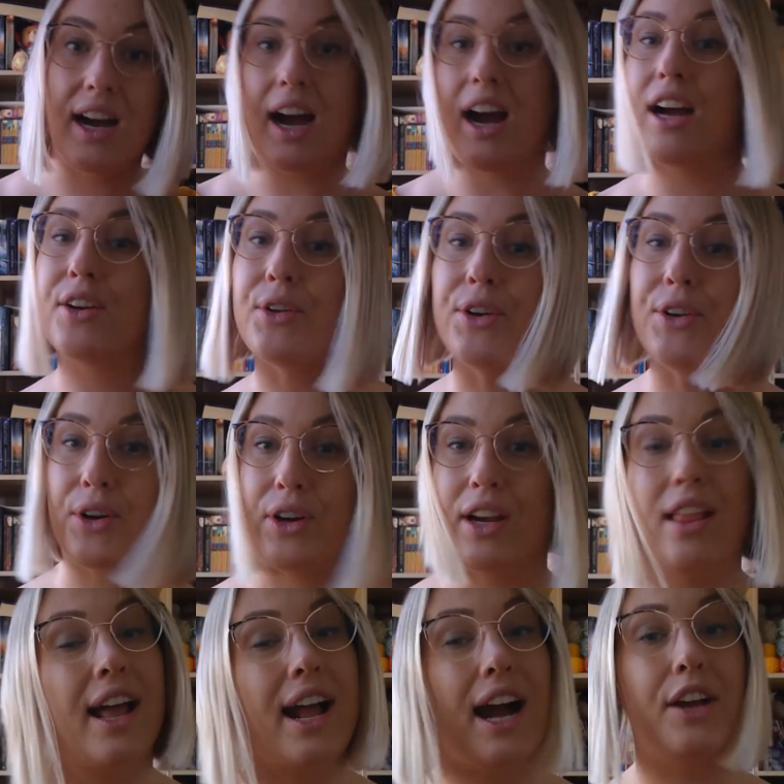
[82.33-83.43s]
I don't
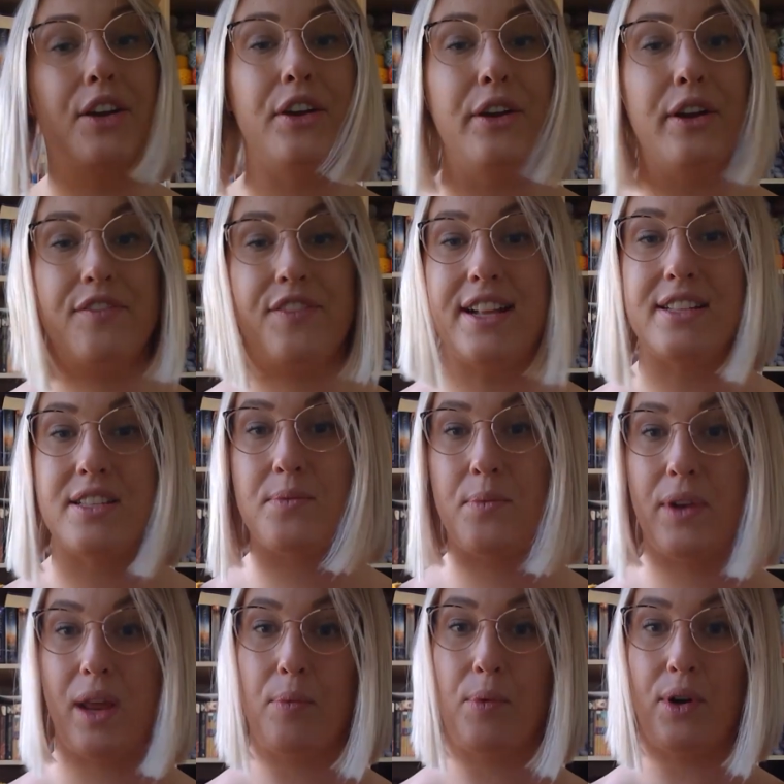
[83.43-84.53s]
know. I don't know if that's
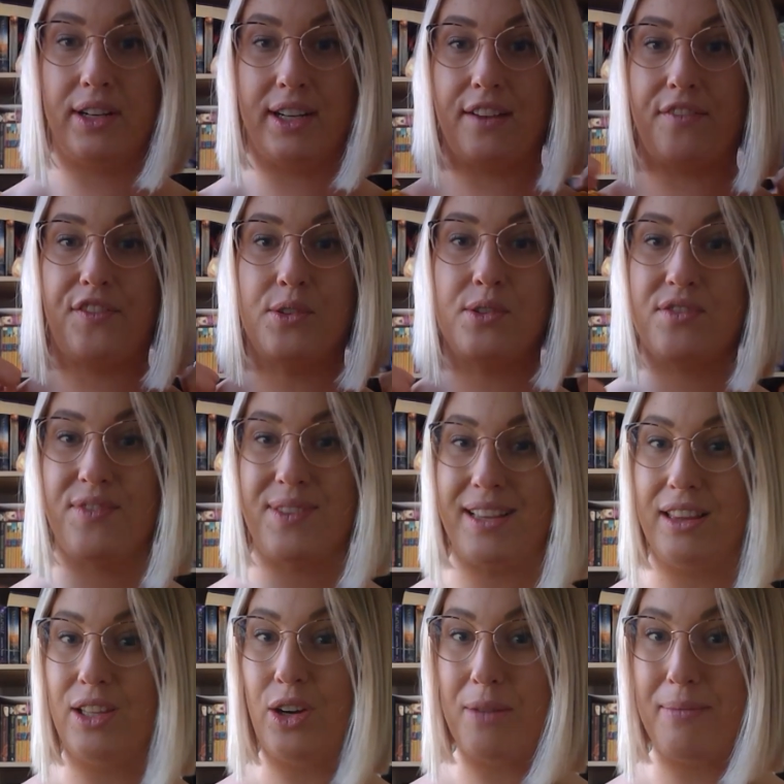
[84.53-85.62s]
what I want. It feels a bit
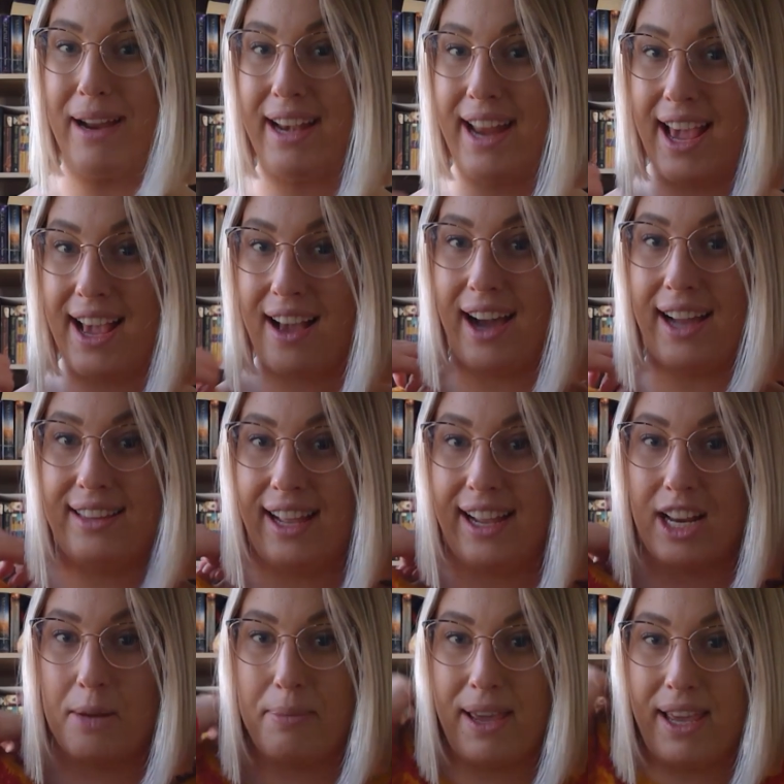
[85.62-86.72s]
low my neck. I'd like
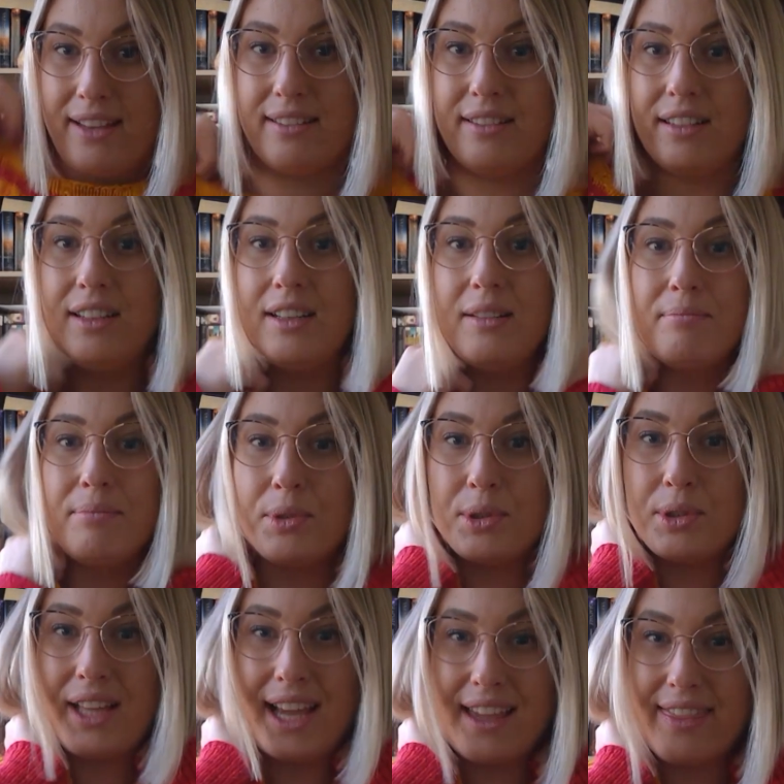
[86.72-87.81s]
it a bit more
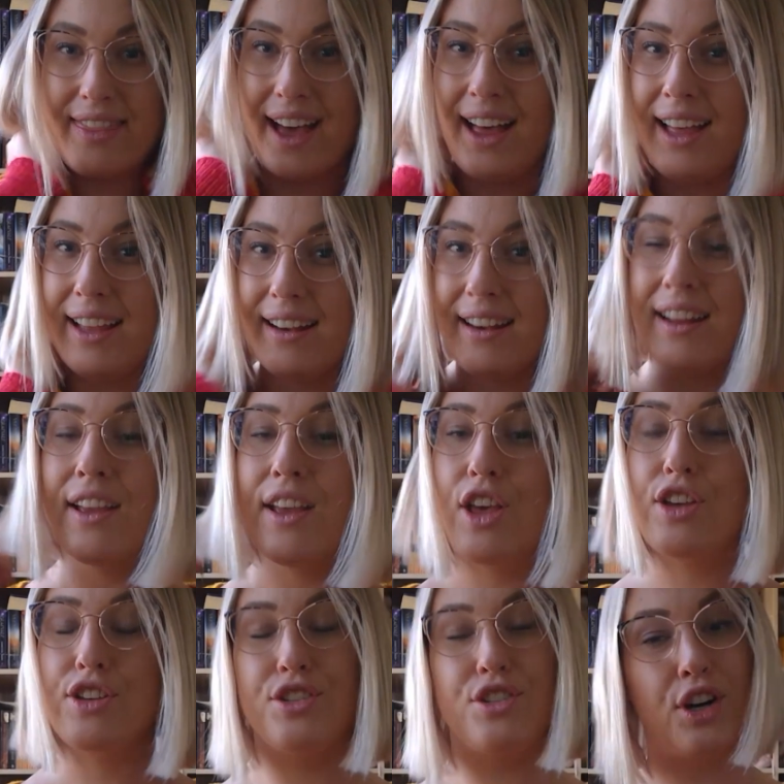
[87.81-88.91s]
like that.
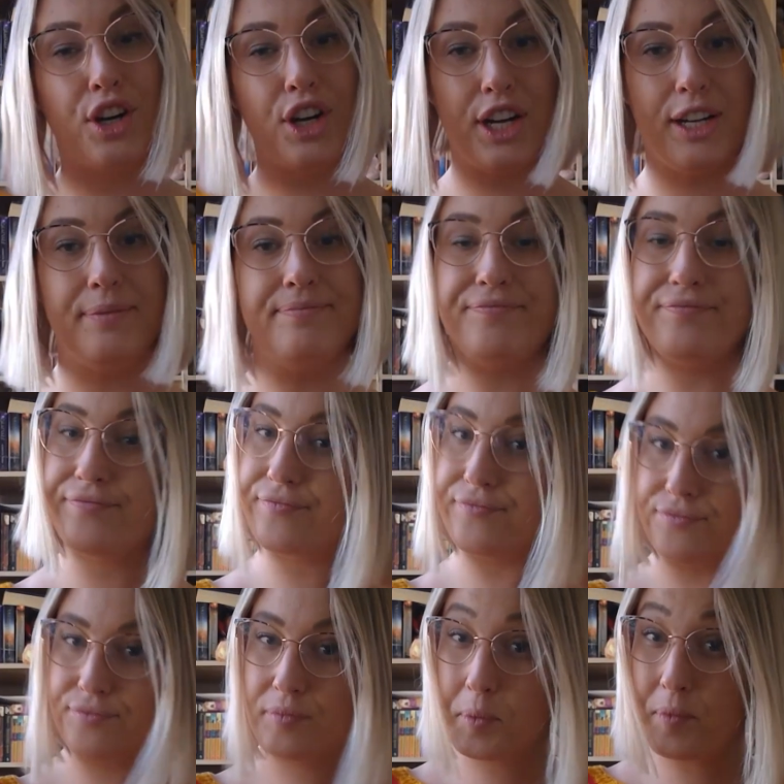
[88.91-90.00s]
So
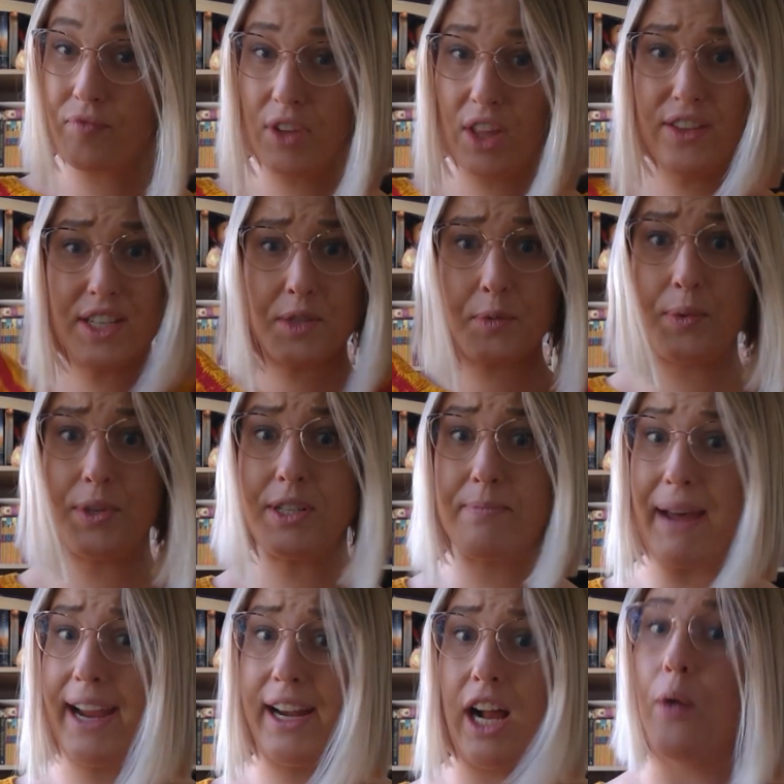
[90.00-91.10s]
this was
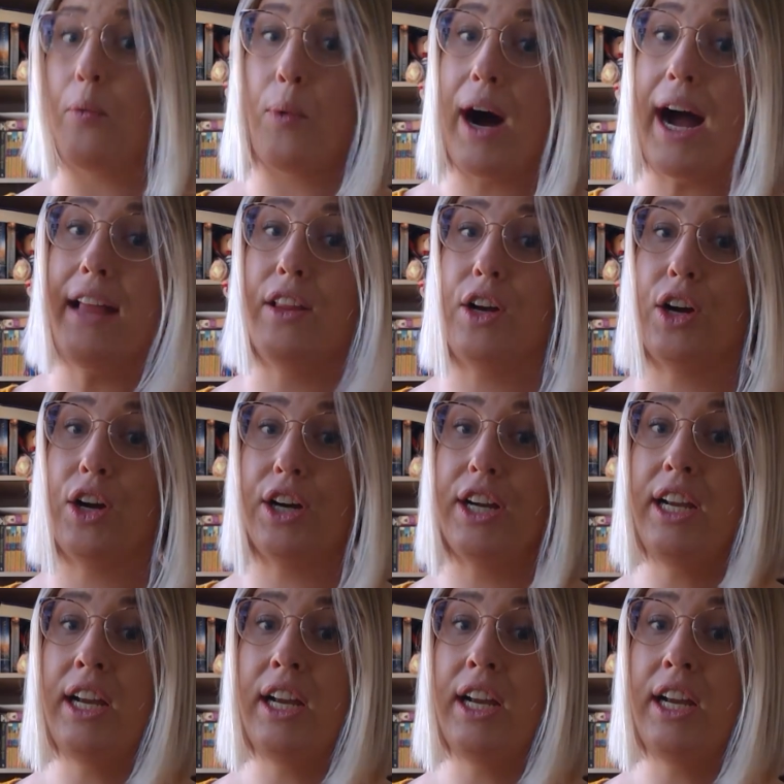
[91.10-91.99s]
made a while ago.